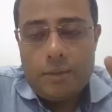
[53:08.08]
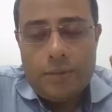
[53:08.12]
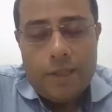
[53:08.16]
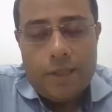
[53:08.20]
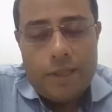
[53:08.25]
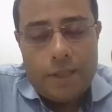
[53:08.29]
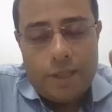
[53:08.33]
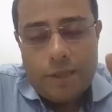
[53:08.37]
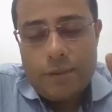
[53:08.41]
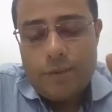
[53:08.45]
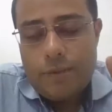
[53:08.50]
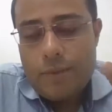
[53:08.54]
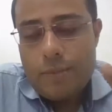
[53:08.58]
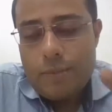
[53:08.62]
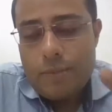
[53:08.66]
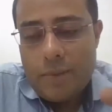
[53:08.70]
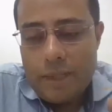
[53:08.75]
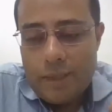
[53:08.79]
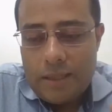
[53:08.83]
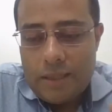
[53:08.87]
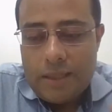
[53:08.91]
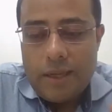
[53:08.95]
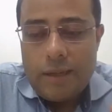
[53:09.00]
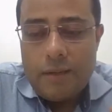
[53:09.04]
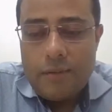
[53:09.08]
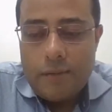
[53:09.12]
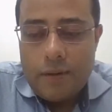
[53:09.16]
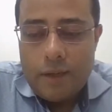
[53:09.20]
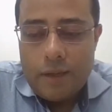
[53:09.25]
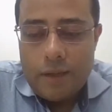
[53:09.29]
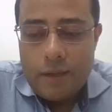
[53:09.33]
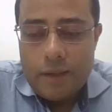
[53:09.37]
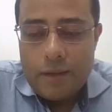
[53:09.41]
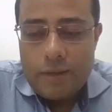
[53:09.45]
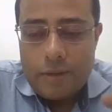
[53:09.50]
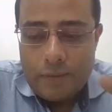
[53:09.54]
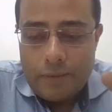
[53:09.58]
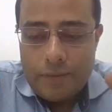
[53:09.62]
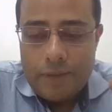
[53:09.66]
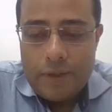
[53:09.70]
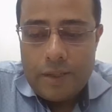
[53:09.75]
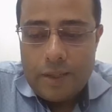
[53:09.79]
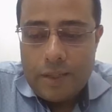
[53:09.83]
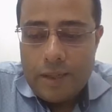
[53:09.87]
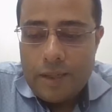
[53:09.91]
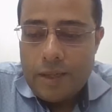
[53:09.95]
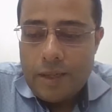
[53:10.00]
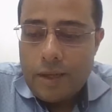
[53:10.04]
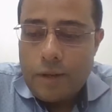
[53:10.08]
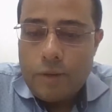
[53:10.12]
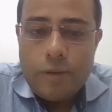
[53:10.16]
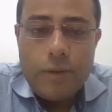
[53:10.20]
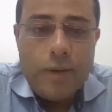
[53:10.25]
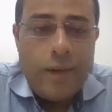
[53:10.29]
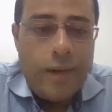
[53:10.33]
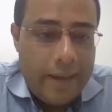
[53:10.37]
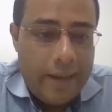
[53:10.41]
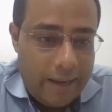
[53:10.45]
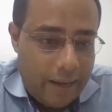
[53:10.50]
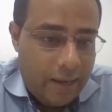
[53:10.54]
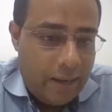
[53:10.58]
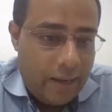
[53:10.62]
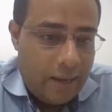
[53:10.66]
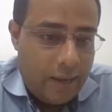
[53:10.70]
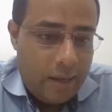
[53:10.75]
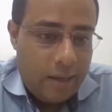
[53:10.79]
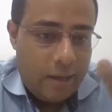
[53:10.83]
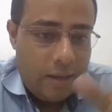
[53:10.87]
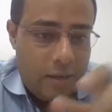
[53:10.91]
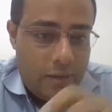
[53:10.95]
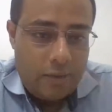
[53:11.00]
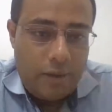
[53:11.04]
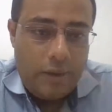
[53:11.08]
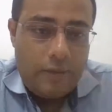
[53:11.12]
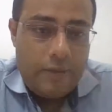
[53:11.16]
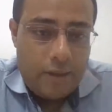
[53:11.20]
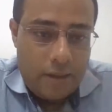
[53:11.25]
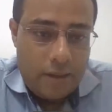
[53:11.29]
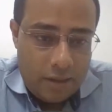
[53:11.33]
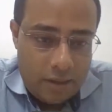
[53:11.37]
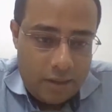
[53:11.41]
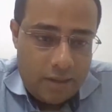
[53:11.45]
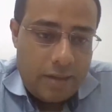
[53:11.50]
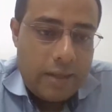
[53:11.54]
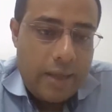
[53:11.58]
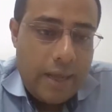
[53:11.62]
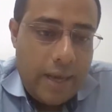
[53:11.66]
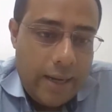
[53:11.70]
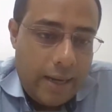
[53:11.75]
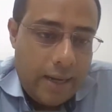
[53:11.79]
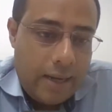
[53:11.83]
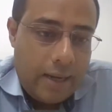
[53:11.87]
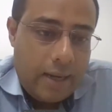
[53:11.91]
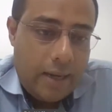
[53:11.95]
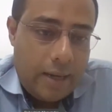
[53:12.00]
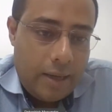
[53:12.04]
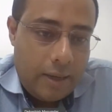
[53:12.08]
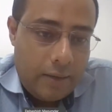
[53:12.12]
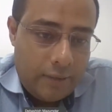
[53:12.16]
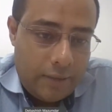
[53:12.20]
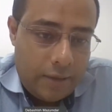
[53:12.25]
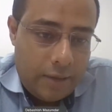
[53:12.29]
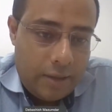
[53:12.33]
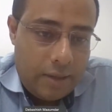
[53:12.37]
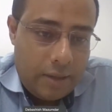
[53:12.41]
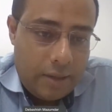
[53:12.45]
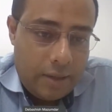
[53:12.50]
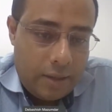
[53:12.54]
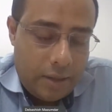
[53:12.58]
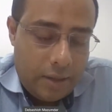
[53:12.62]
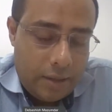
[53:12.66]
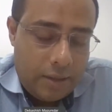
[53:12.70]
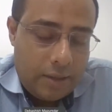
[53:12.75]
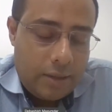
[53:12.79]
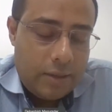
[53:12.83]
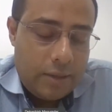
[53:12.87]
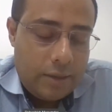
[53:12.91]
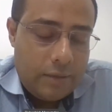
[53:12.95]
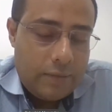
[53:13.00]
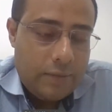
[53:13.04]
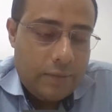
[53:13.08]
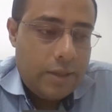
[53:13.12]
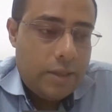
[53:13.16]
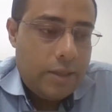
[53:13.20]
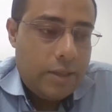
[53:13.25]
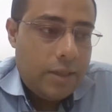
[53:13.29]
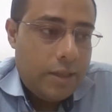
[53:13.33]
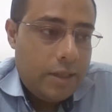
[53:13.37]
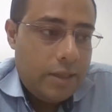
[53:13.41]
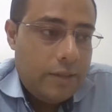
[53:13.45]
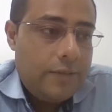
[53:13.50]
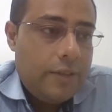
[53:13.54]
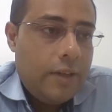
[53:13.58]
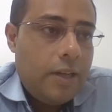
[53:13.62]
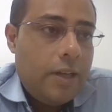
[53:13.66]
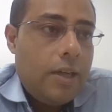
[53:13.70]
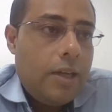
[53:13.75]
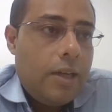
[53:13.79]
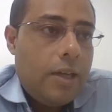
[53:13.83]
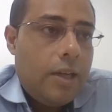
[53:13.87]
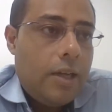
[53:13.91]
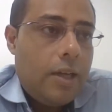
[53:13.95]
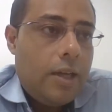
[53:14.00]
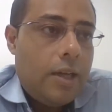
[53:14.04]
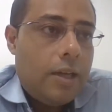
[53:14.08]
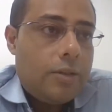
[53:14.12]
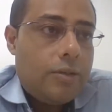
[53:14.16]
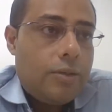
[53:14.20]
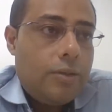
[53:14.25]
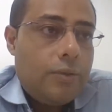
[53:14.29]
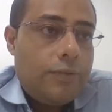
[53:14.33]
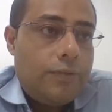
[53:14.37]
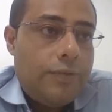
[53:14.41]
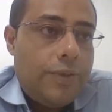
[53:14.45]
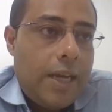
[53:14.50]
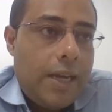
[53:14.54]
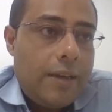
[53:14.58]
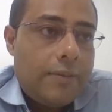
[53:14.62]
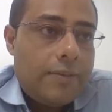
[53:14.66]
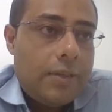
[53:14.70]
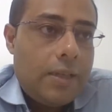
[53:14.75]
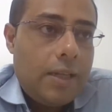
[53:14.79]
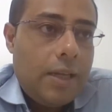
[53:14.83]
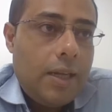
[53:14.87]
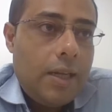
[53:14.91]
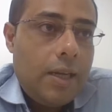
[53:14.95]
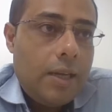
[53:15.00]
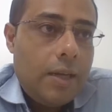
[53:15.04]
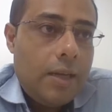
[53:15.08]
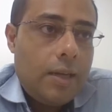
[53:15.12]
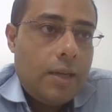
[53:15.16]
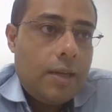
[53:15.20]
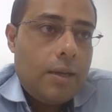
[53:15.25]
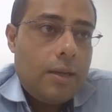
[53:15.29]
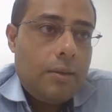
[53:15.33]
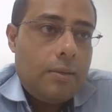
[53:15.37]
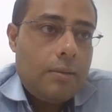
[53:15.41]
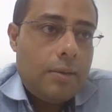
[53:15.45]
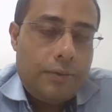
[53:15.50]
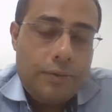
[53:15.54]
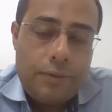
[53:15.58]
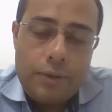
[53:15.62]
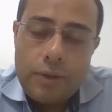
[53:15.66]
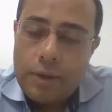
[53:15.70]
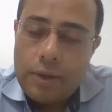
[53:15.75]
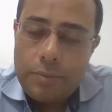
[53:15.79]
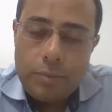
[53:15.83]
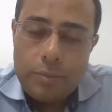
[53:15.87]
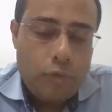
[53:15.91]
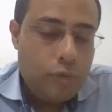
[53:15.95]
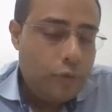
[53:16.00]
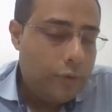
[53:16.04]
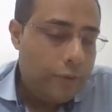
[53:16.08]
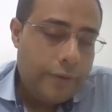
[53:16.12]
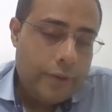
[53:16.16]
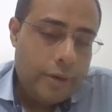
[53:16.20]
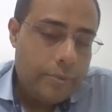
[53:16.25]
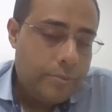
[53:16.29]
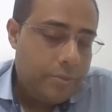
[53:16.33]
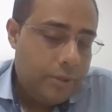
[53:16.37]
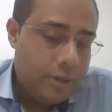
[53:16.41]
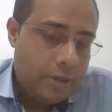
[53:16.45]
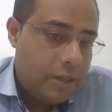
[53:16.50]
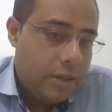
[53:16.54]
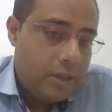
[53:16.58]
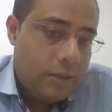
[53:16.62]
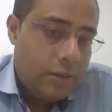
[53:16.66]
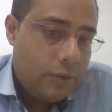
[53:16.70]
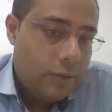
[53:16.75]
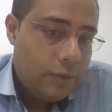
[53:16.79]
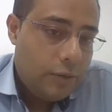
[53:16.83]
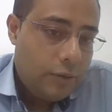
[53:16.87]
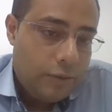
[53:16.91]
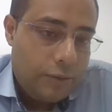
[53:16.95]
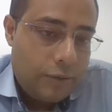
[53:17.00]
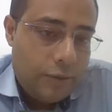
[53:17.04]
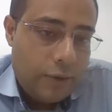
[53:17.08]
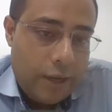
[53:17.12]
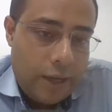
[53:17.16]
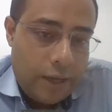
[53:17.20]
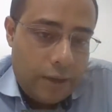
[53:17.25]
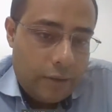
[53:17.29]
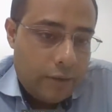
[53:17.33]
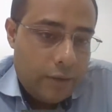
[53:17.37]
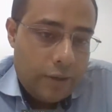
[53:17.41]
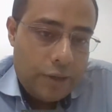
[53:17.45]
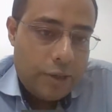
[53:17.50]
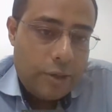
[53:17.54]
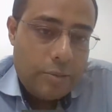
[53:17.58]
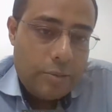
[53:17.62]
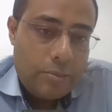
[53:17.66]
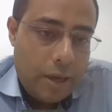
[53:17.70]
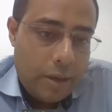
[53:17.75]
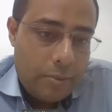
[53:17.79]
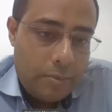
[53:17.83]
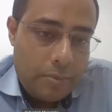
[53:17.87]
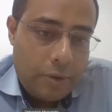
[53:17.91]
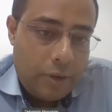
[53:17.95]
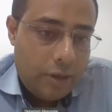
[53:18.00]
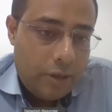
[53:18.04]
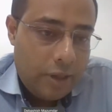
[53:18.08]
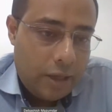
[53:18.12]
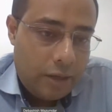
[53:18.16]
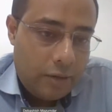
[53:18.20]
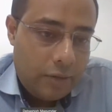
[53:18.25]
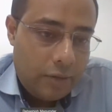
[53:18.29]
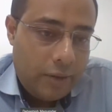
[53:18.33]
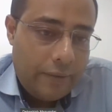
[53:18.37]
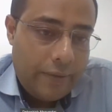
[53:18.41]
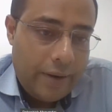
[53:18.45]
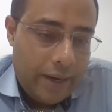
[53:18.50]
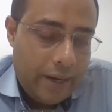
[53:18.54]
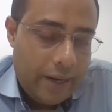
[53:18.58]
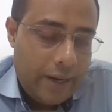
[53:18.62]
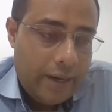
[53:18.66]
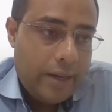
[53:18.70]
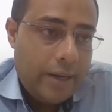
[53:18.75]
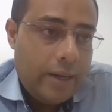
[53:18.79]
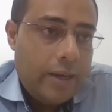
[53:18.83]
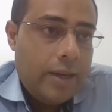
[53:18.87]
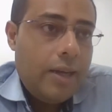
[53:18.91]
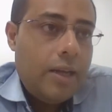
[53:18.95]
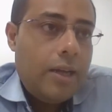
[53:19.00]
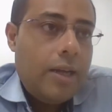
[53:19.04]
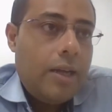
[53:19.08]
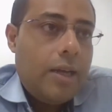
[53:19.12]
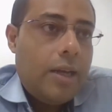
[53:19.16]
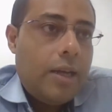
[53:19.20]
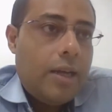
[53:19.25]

questions from my side. One is obviously around hiring. You have touched that with discussion with Sanjeev. So we have seen, if we remove even percent of acquisition manpower that we have added,